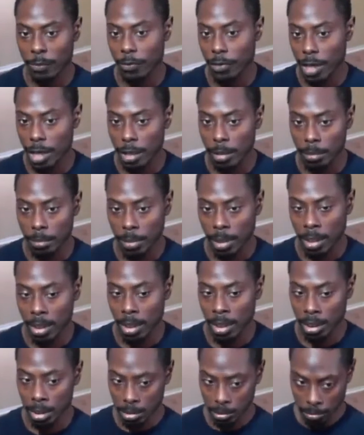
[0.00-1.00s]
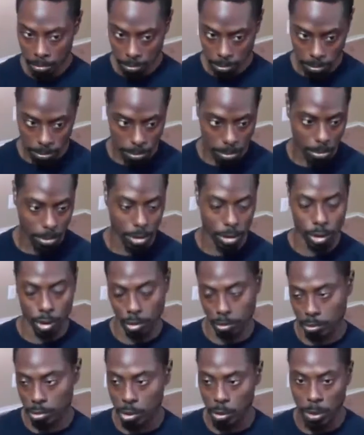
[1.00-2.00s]
Like if I'm
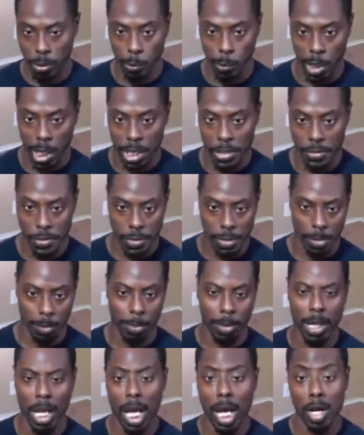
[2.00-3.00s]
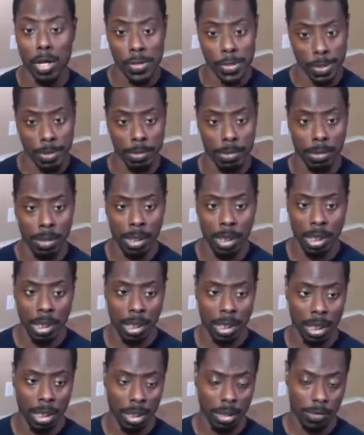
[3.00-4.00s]
doing weights or something, but I also
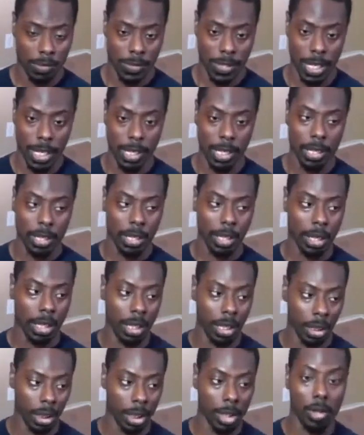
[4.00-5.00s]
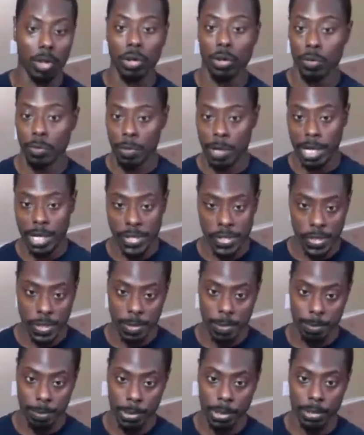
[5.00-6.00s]
take longer
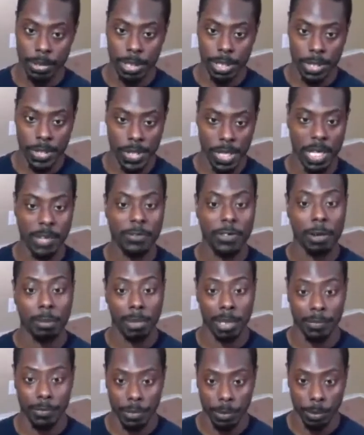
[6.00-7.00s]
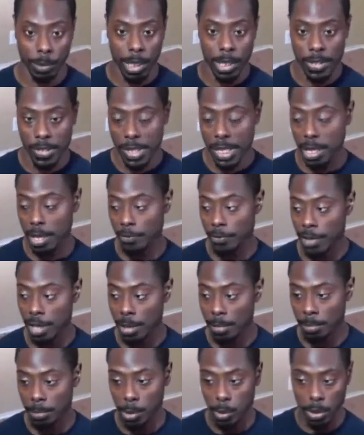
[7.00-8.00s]
rest periods if I'm lifting weights. Now, if
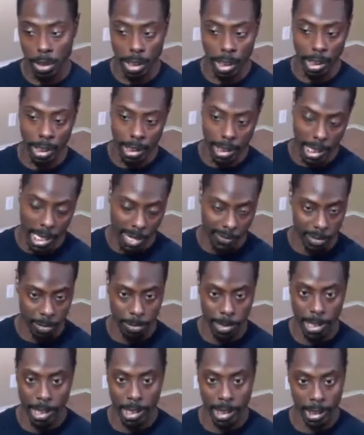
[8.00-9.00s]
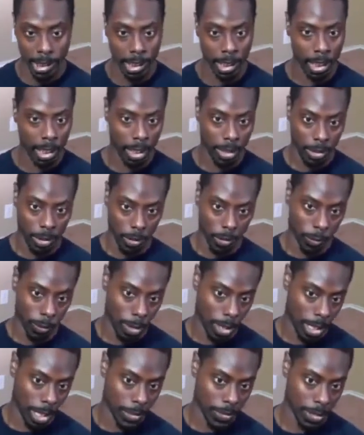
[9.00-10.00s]
I'm going and hitting a heavy bag,
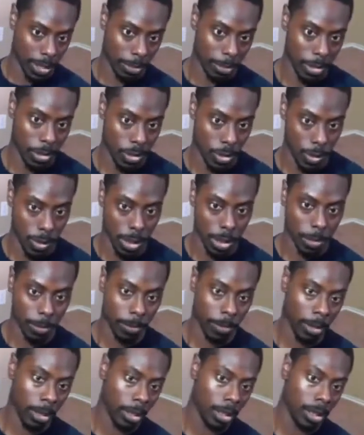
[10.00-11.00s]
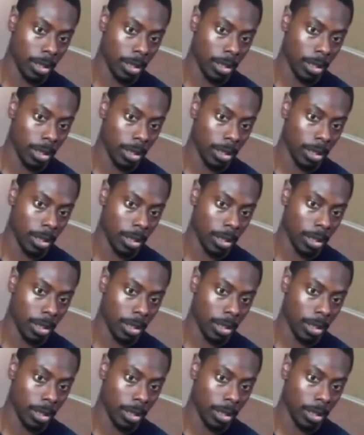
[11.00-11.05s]
those workouts are going to be short,